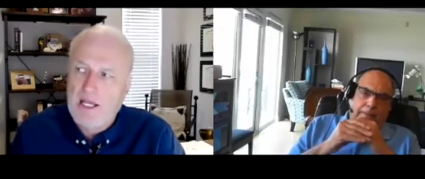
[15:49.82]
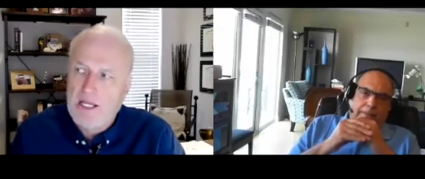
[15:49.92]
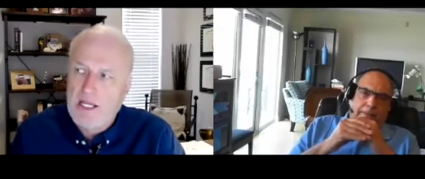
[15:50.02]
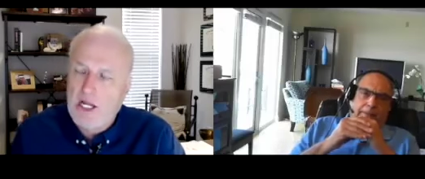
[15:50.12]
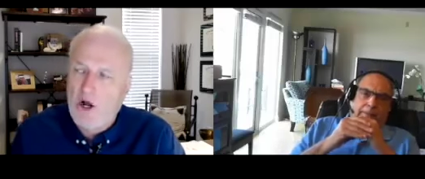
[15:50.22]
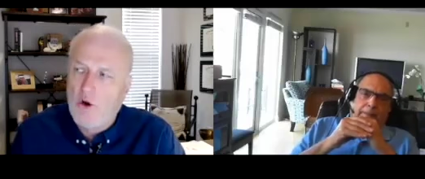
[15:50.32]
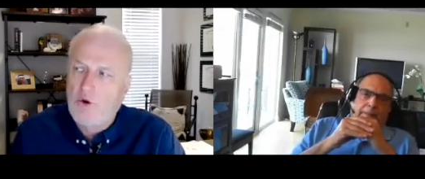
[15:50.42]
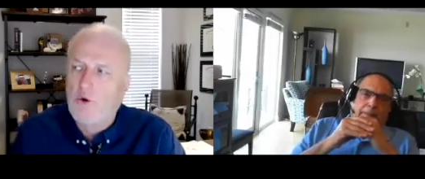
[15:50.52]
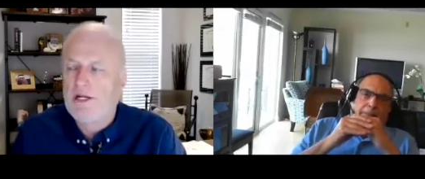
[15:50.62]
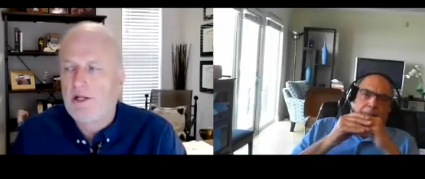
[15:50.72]
Speaker 1: you know,
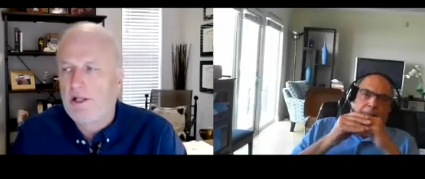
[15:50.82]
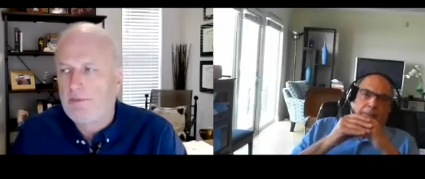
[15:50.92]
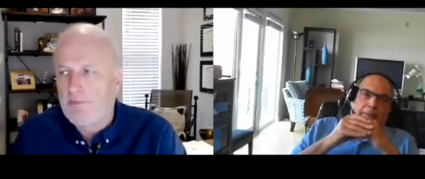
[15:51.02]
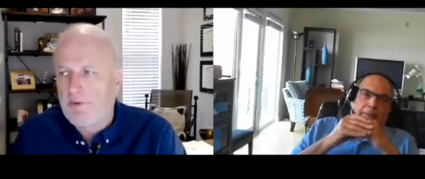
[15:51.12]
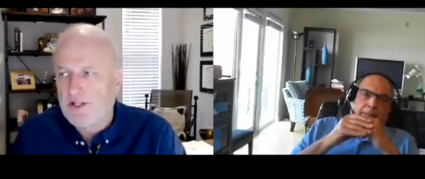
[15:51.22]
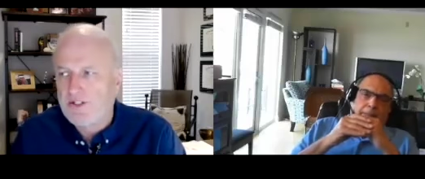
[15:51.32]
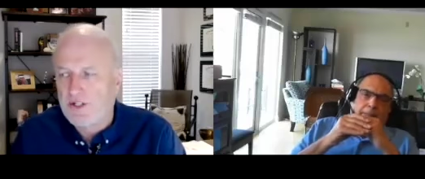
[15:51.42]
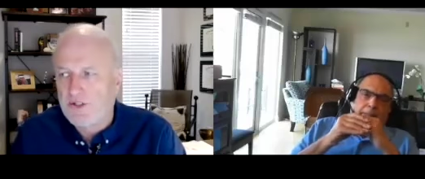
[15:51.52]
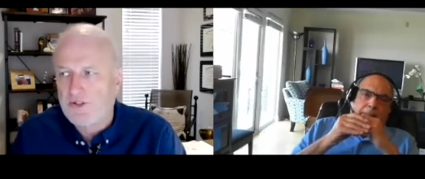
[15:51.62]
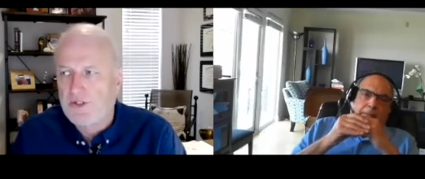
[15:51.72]
going into the
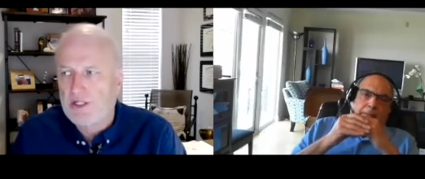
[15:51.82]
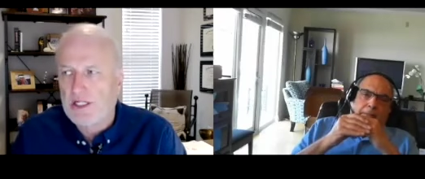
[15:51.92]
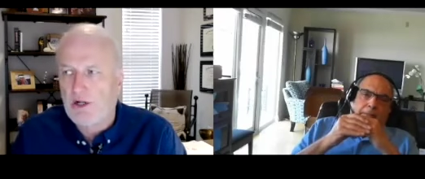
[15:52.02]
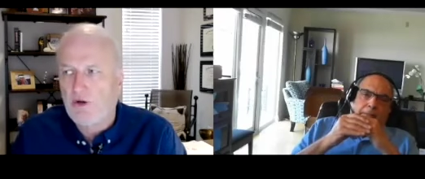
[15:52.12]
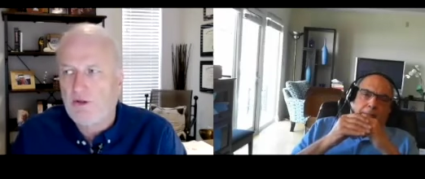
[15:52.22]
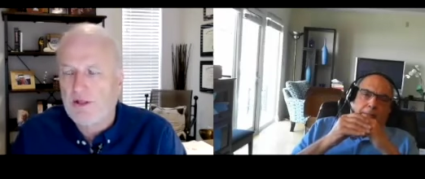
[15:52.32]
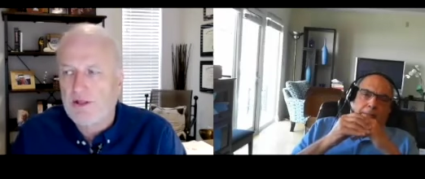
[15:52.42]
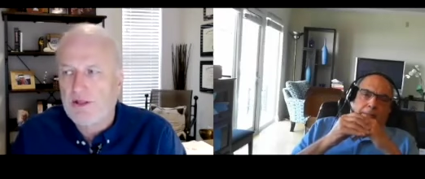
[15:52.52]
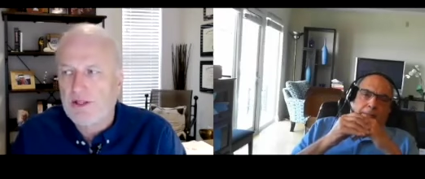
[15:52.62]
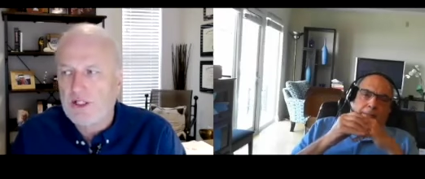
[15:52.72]
prisons, you know,
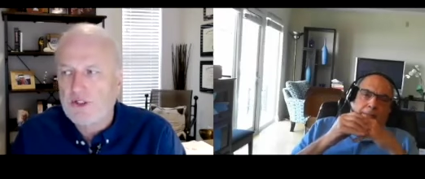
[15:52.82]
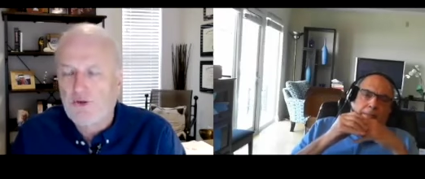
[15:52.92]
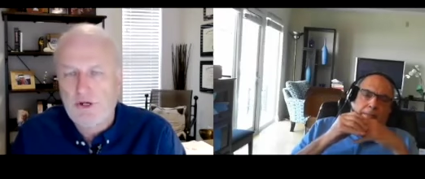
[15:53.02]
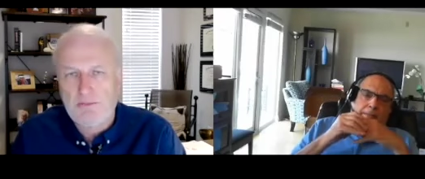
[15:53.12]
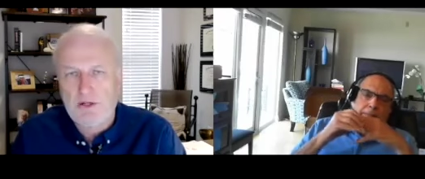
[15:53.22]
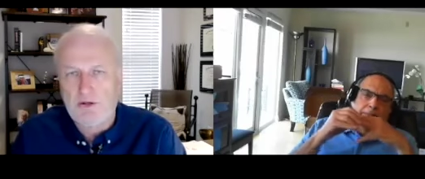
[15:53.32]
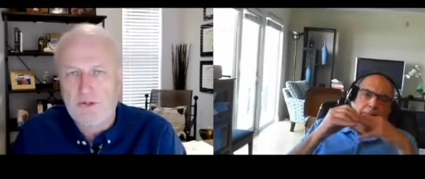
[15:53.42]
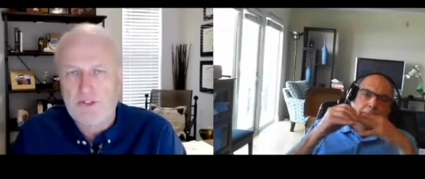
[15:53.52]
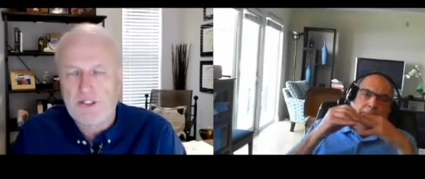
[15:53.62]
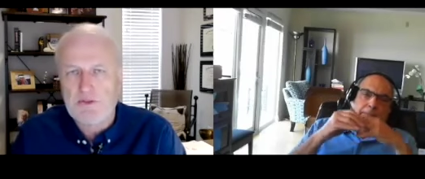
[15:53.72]
these
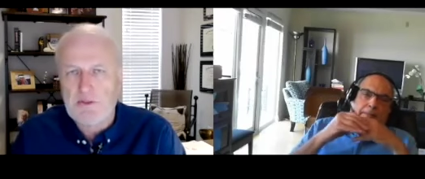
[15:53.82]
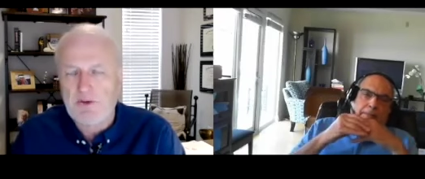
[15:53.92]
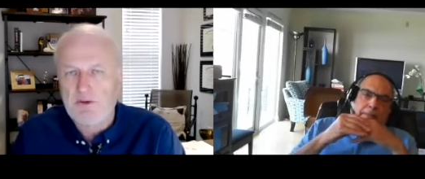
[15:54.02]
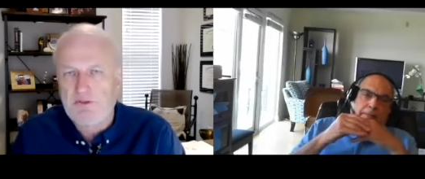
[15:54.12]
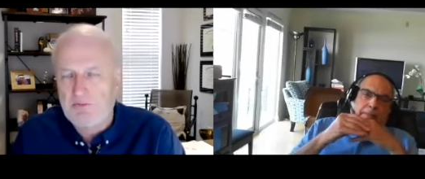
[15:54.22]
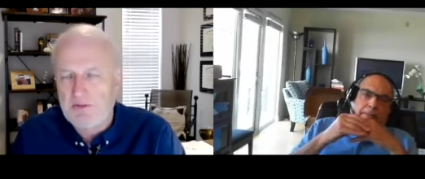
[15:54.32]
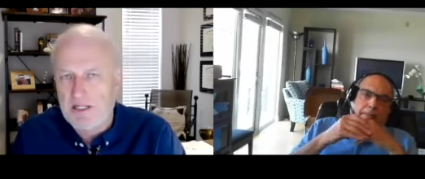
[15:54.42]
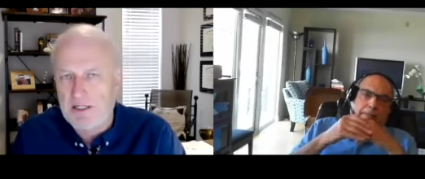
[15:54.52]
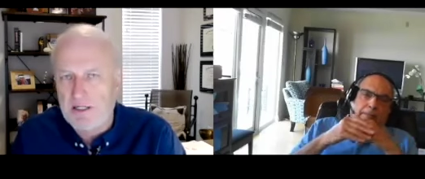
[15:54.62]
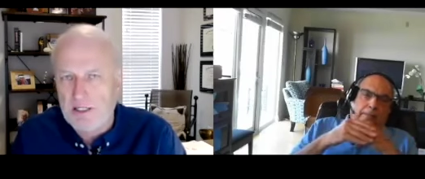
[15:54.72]
criminals, these people who have
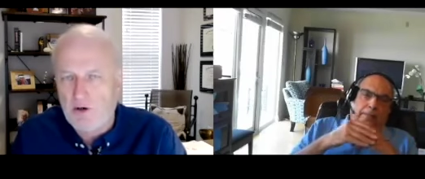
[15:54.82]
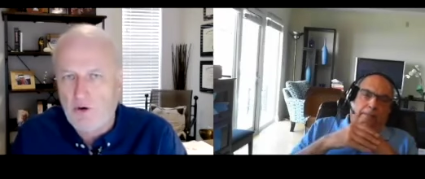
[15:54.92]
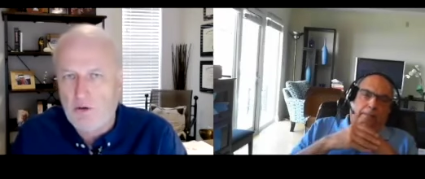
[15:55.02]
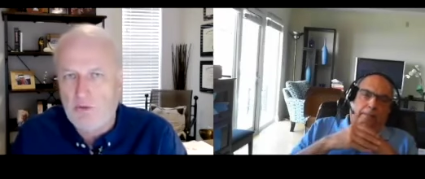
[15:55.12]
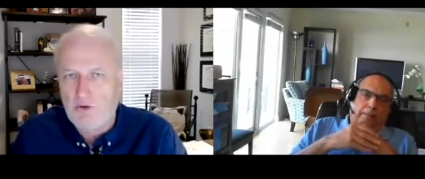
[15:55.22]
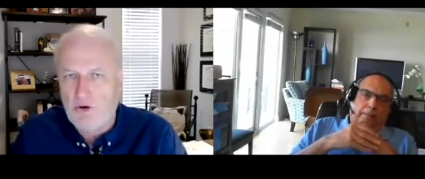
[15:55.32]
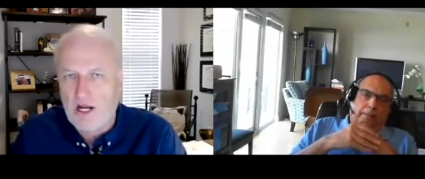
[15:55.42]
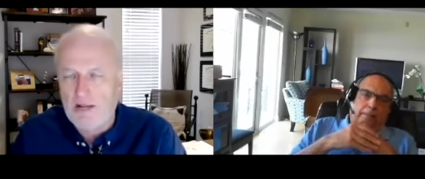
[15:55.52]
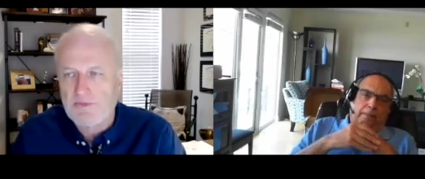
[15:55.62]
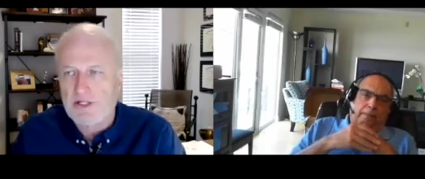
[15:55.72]
committed, you know, horrible
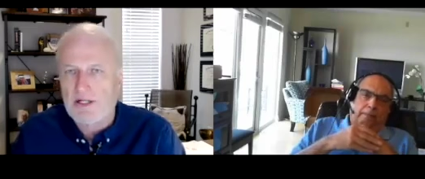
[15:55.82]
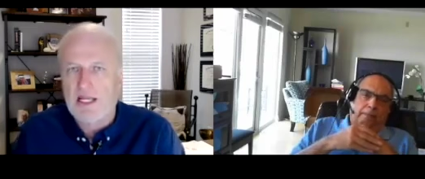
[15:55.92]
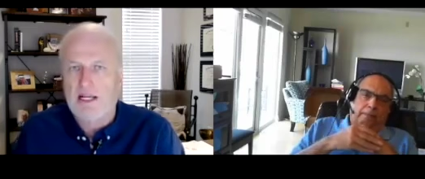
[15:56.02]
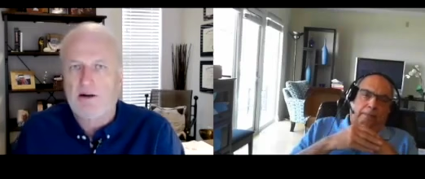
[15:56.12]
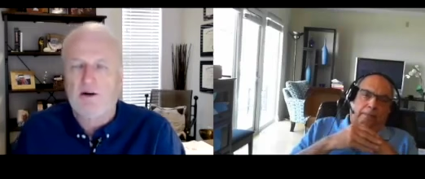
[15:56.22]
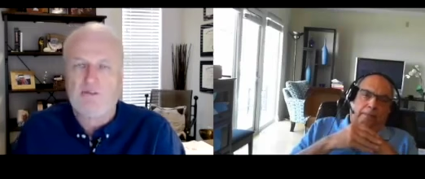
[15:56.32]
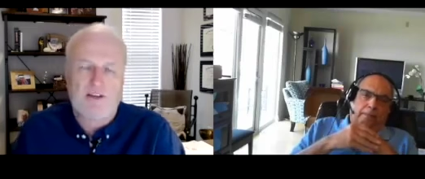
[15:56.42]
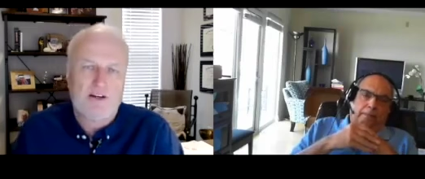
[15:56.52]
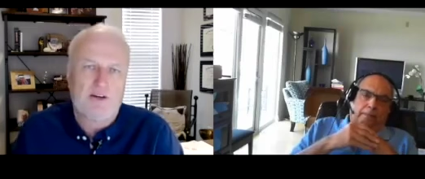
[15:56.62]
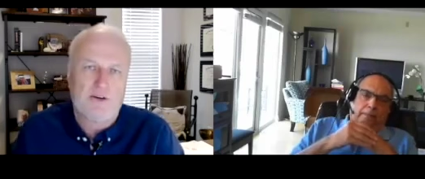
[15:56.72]
crimes and, and are
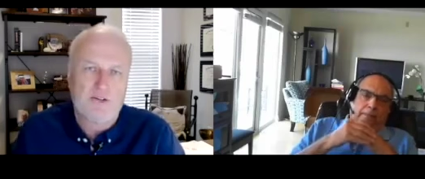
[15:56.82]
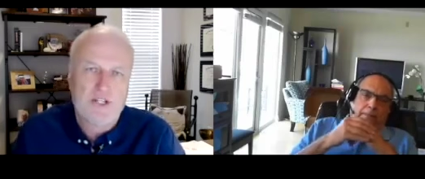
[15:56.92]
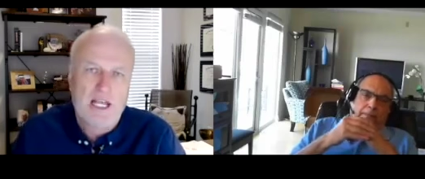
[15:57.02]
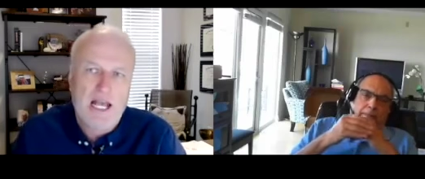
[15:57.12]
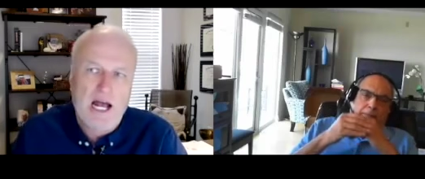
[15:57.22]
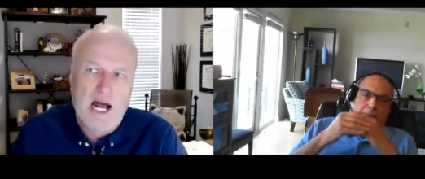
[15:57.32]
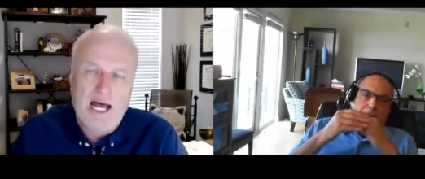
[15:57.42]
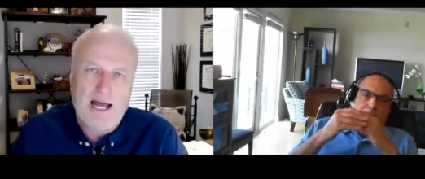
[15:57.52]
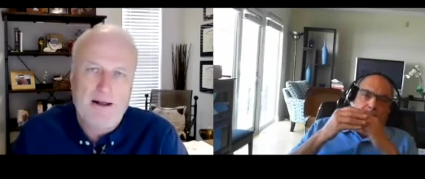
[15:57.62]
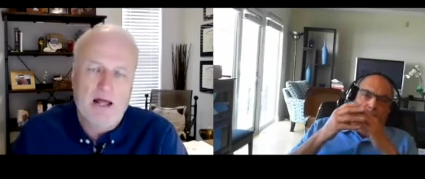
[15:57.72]
offenders,
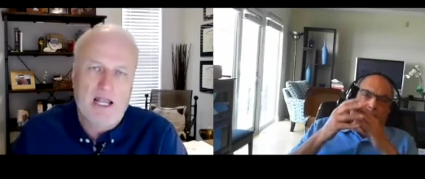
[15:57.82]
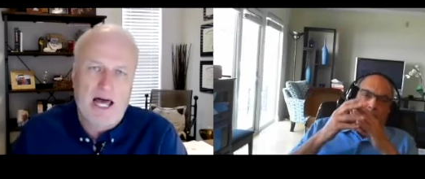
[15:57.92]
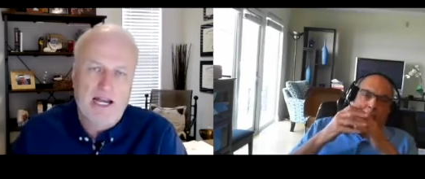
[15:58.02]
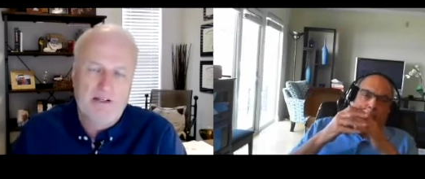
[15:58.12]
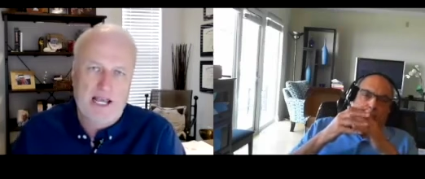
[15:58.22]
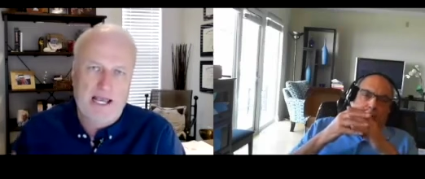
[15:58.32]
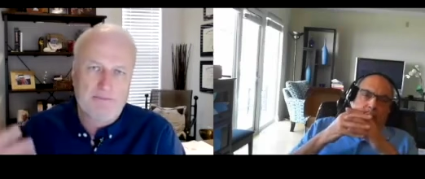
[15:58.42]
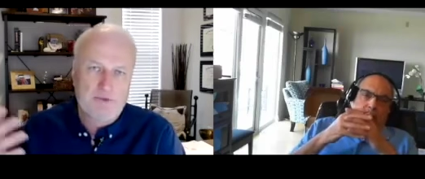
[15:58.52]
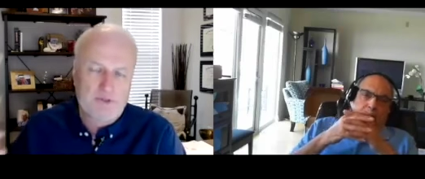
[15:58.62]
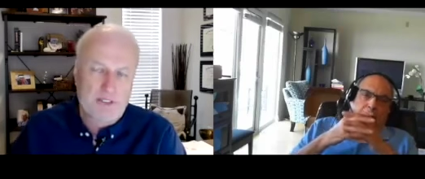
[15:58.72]
uh, a lot of
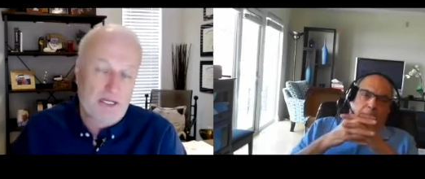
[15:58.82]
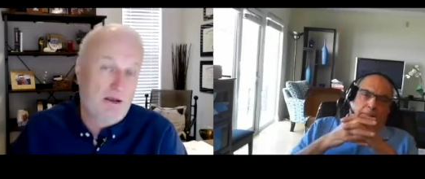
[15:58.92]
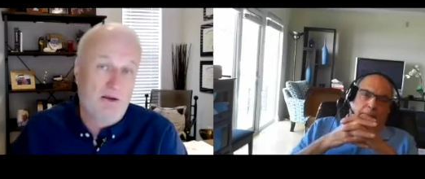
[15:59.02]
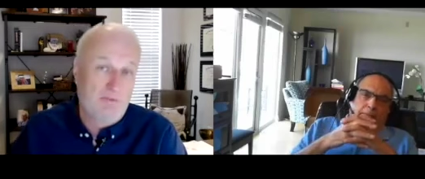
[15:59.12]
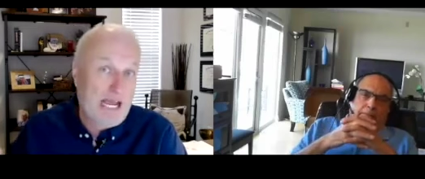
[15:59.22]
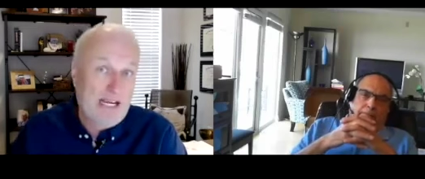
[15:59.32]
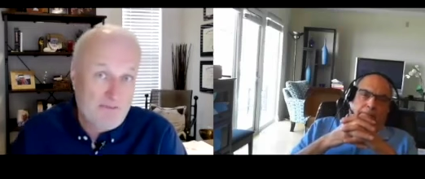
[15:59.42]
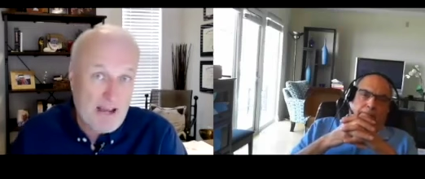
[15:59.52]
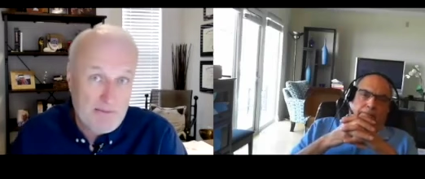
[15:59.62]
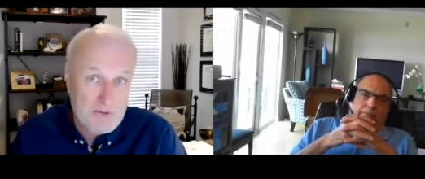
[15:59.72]
times, uh,
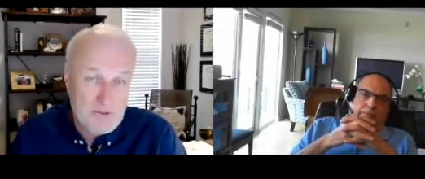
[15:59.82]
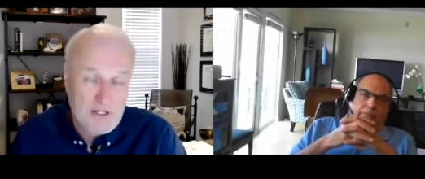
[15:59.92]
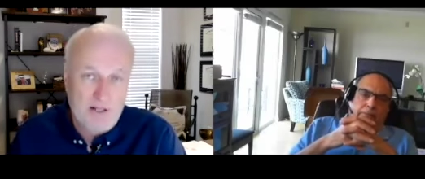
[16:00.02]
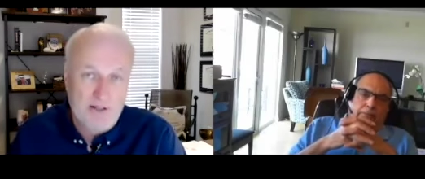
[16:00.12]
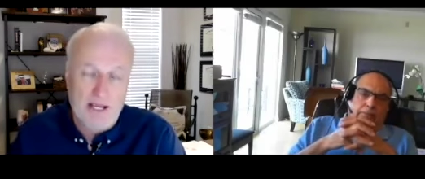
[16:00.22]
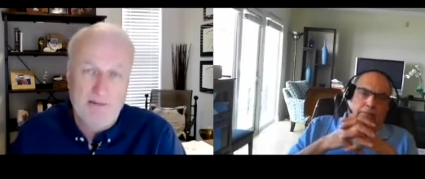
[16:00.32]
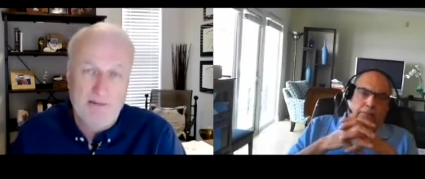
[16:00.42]
95% uh, of the time,